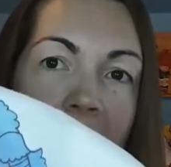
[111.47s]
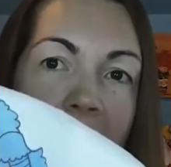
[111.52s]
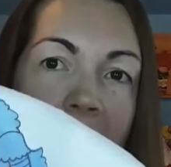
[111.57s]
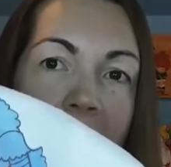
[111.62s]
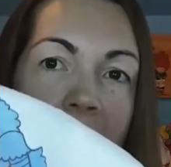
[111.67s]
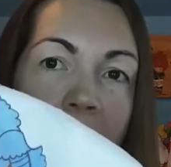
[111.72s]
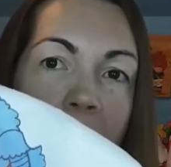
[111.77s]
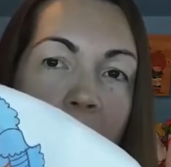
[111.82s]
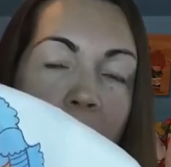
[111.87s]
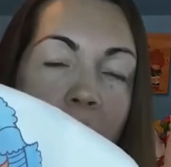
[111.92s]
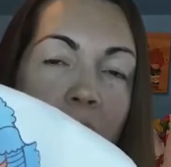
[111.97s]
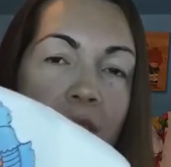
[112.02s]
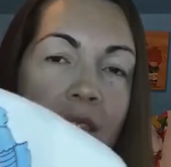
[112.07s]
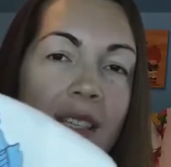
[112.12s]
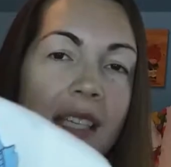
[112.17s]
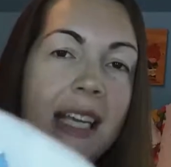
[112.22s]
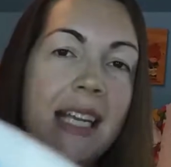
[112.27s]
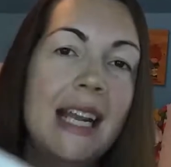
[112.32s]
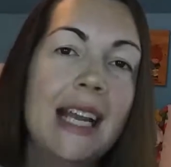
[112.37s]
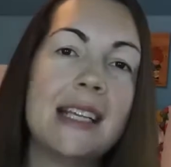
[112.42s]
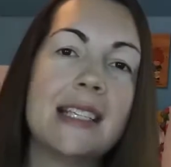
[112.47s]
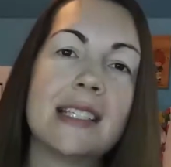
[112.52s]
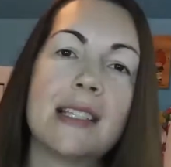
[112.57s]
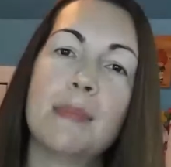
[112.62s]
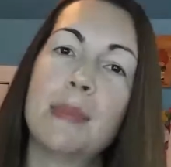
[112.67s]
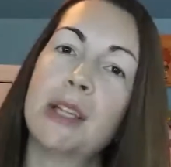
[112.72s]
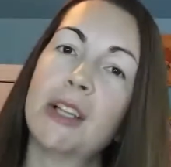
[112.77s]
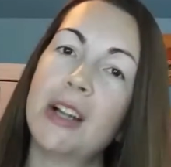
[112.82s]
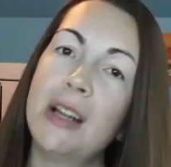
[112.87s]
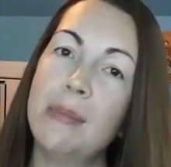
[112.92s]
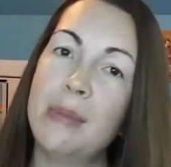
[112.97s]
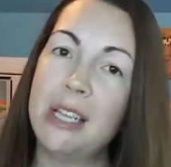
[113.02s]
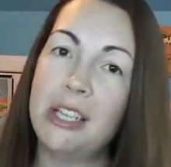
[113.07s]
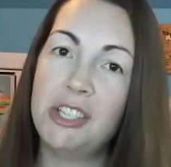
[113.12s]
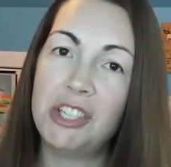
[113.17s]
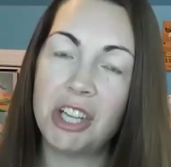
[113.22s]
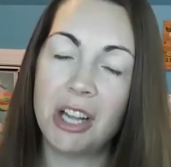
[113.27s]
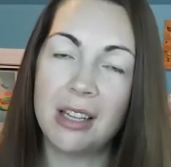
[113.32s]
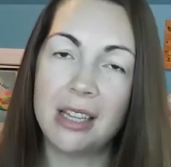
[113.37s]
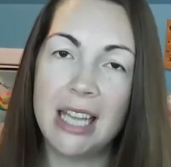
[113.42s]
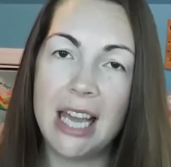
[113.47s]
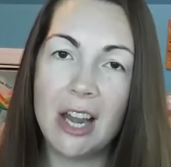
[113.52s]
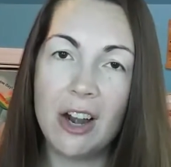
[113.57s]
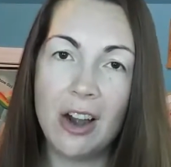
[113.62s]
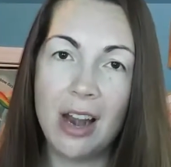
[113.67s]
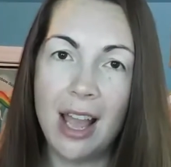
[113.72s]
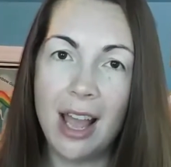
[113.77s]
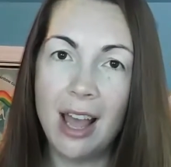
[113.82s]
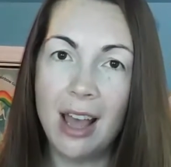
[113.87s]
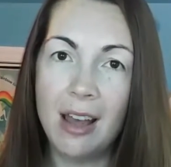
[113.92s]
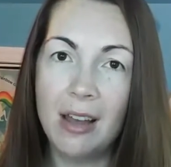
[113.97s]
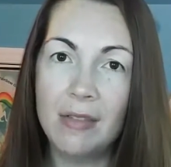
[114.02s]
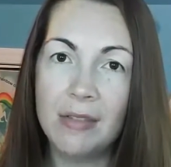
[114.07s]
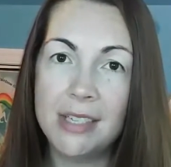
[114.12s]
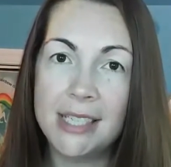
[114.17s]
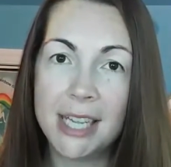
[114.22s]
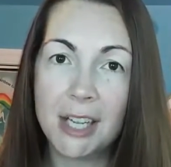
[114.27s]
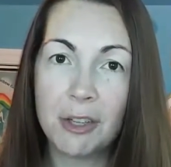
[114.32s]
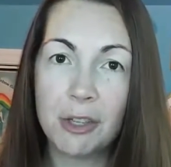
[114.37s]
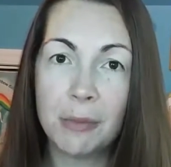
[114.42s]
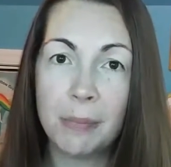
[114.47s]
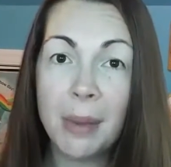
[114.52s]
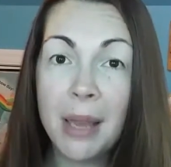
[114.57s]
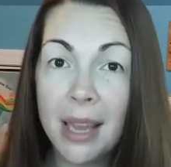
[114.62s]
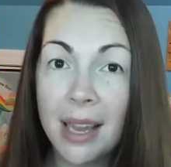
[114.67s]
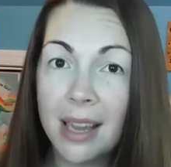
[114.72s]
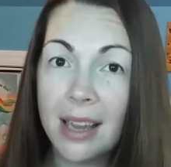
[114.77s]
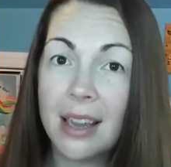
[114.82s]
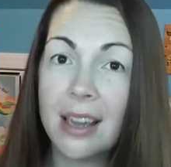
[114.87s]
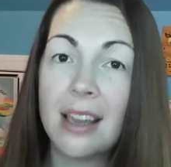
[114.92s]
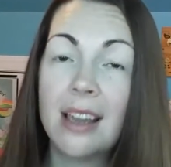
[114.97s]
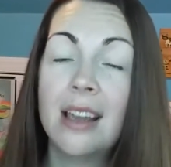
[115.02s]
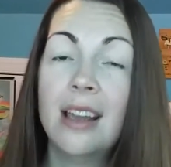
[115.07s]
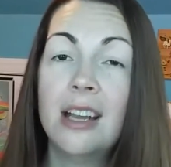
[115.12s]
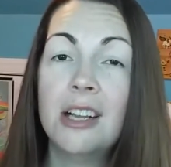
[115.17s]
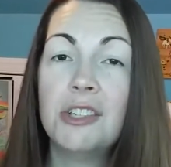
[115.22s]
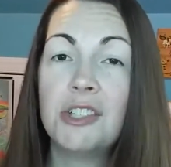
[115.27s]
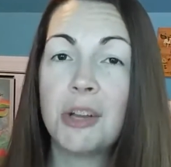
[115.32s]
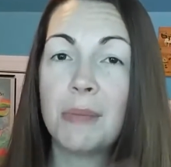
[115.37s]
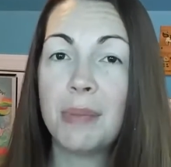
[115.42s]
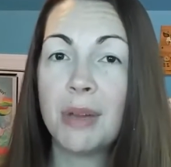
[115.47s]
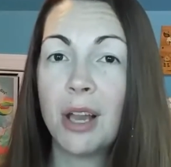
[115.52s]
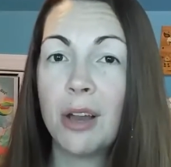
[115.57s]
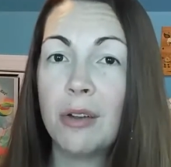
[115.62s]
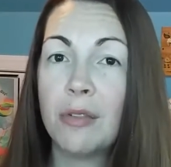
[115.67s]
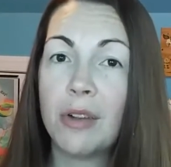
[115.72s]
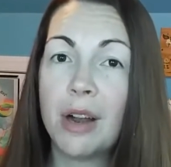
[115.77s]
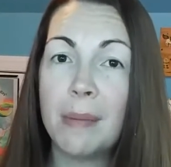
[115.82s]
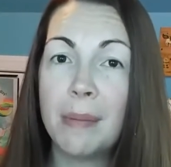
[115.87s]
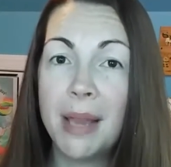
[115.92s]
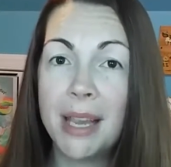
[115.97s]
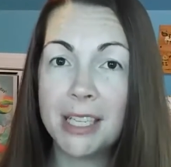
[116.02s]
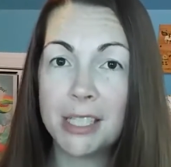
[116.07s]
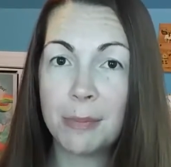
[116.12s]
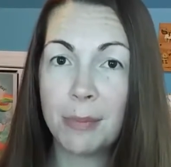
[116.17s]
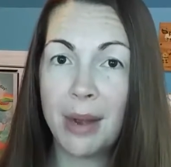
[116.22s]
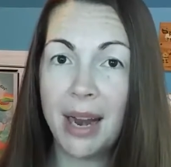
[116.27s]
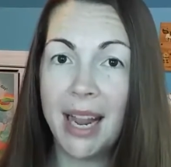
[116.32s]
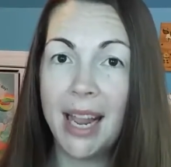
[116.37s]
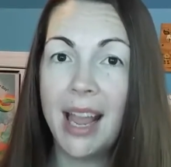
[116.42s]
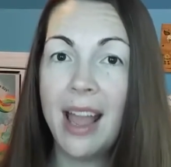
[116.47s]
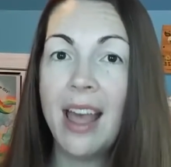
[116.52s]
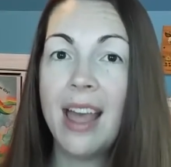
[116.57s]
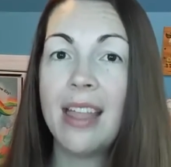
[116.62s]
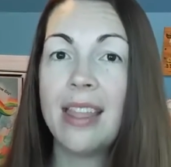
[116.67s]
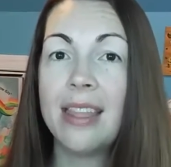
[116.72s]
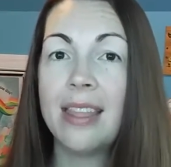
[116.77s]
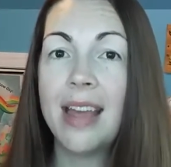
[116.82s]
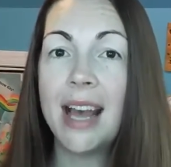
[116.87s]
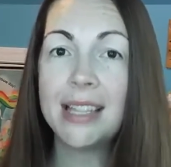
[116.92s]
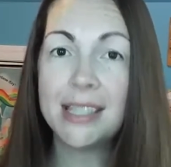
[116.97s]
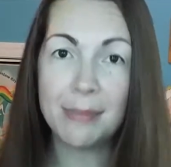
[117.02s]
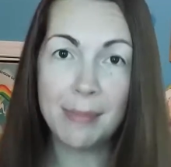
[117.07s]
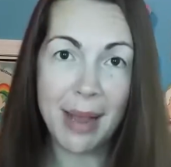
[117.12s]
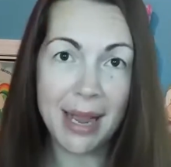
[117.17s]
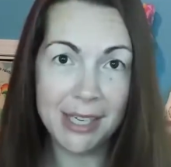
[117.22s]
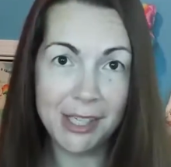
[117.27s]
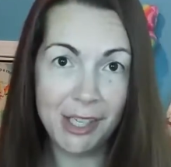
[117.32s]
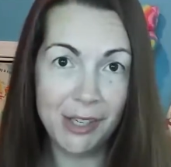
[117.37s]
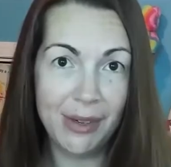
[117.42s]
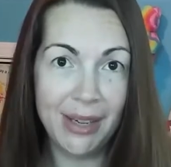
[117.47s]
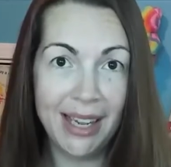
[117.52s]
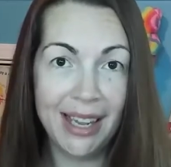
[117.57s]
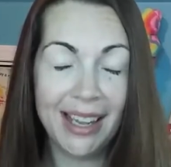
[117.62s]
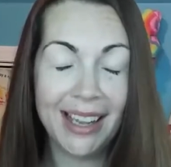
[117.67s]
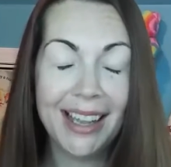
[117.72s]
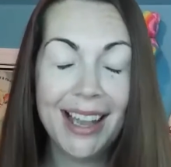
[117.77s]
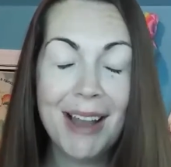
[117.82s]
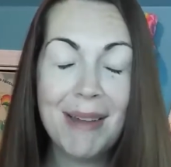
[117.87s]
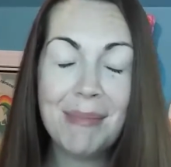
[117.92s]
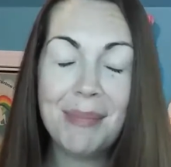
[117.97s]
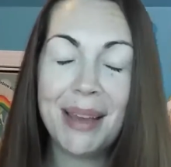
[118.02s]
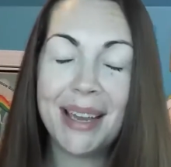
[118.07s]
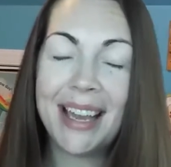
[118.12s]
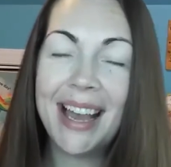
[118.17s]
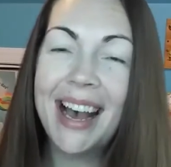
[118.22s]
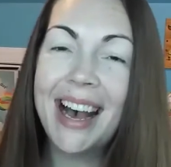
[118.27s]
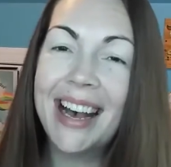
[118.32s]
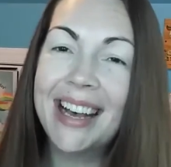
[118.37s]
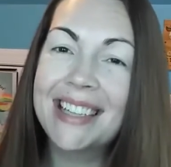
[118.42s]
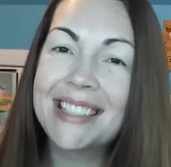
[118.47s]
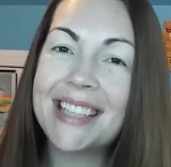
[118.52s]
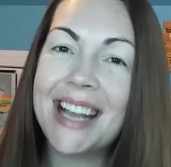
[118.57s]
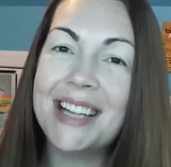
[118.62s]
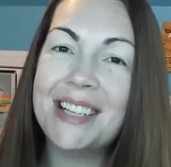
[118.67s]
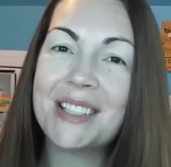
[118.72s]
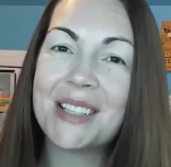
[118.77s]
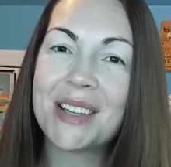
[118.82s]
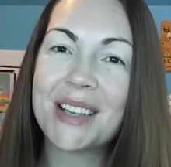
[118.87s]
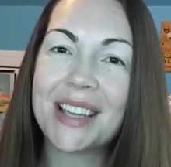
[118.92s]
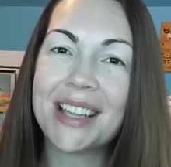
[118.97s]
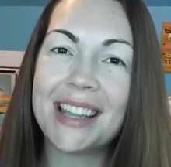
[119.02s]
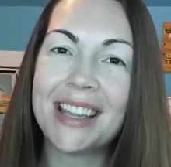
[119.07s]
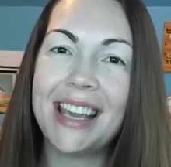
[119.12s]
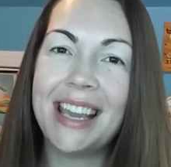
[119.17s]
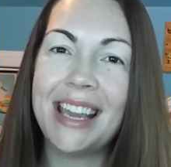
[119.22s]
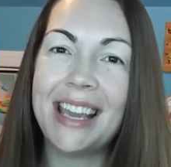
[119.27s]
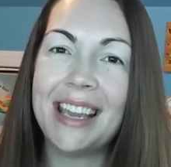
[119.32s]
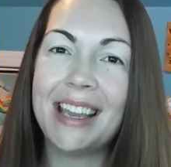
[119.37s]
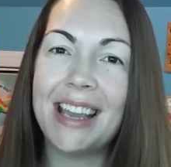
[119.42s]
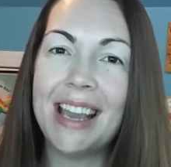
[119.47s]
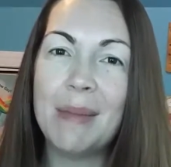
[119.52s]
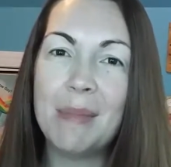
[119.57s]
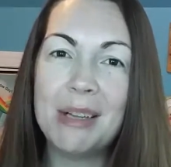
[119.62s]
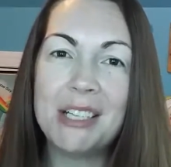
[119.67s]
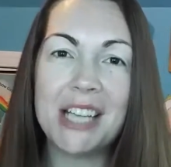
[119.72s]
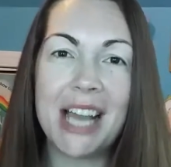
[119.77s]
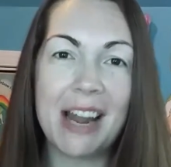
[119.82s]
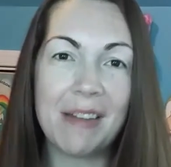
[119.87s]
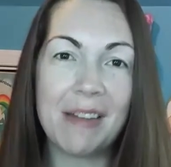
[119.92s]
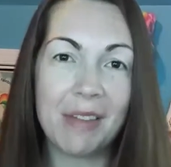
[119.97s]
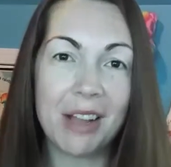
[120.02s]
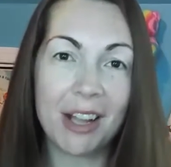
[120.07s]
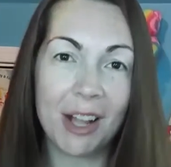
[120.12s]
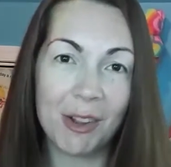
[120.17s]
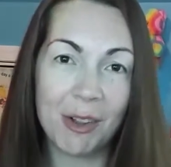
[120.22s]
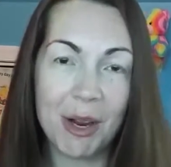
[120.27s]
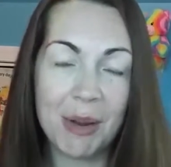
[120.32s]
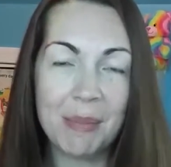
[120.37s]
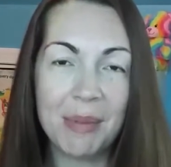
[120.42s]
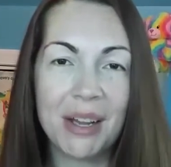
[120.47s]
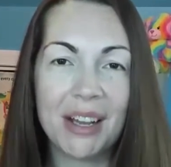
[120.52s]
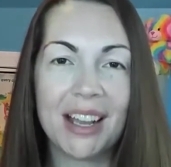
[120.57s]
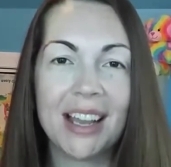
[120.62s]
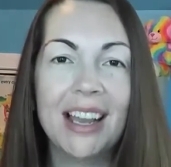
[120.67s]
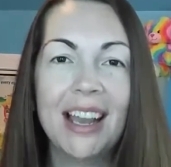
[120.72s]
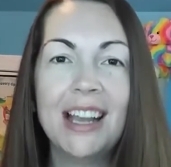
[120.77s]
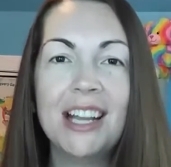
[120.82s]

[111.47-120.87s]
And if you have seen a similar image on the internet of Tickled Pink jumping over a pink Sprite, that's my doing, because I took the image out of a coloring book,